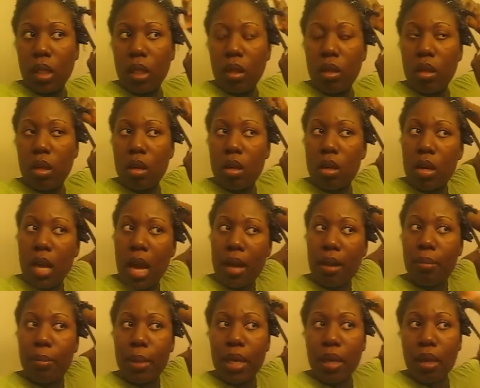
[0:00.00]
Learn
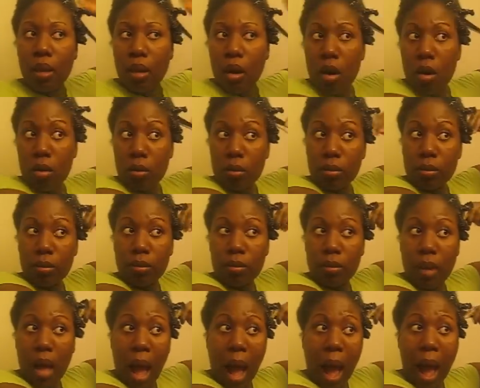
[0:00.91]
how to be alone.
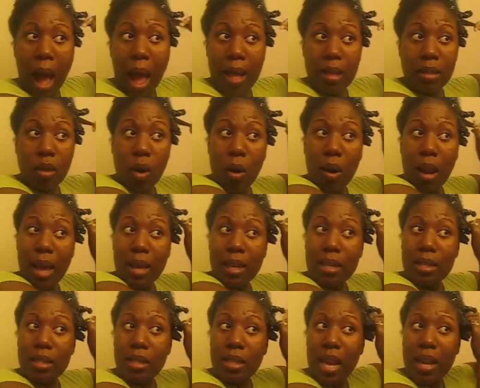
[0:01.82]
That's all I
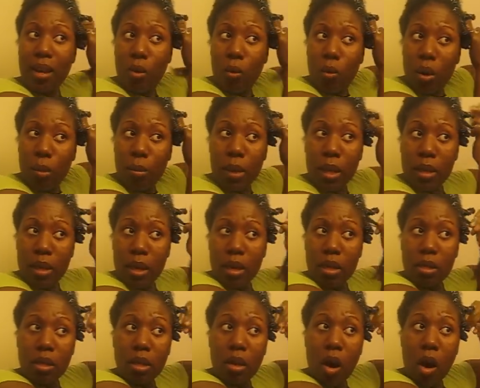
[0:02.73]
can say to women.
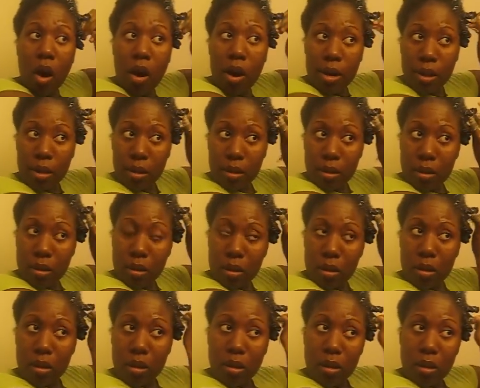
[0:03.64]
It is an art.
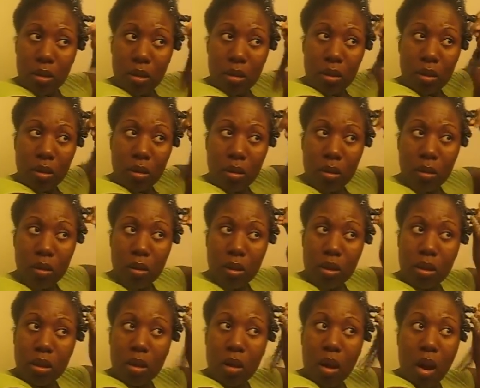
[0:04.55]

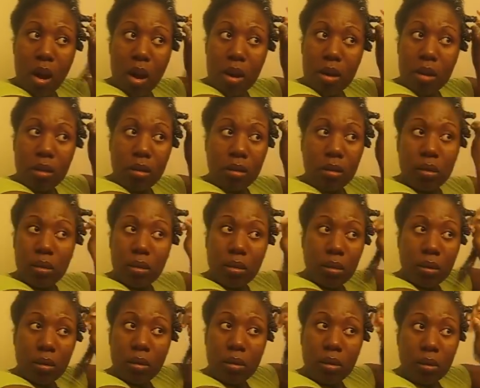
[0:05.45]
It's an art.
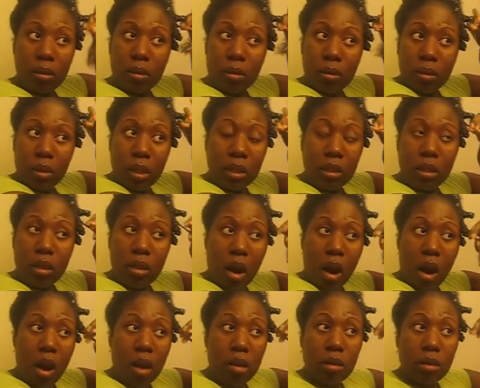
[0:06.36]
It's an
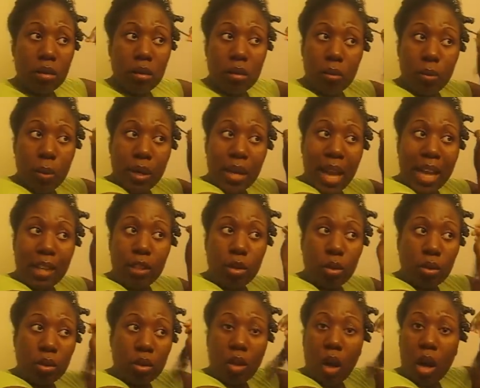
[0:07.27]
art. When that
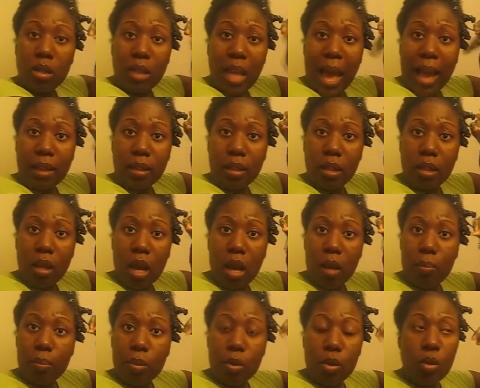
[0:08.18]
dude starts acting
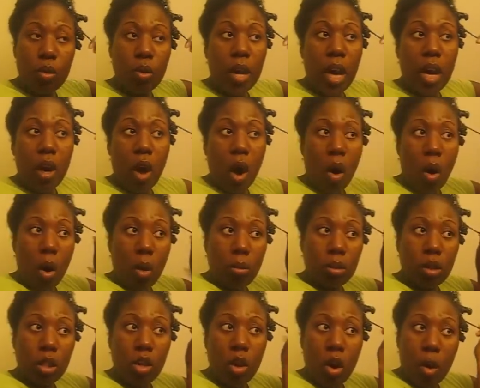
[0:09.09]
up, you can go
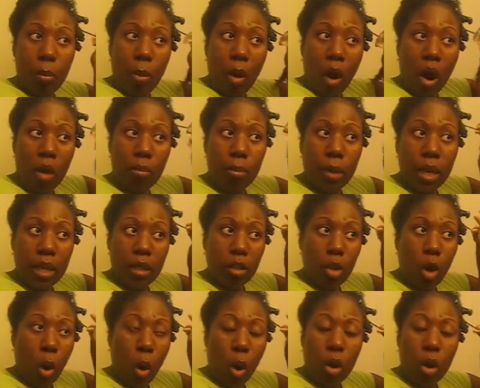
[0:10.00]
home to your apartment,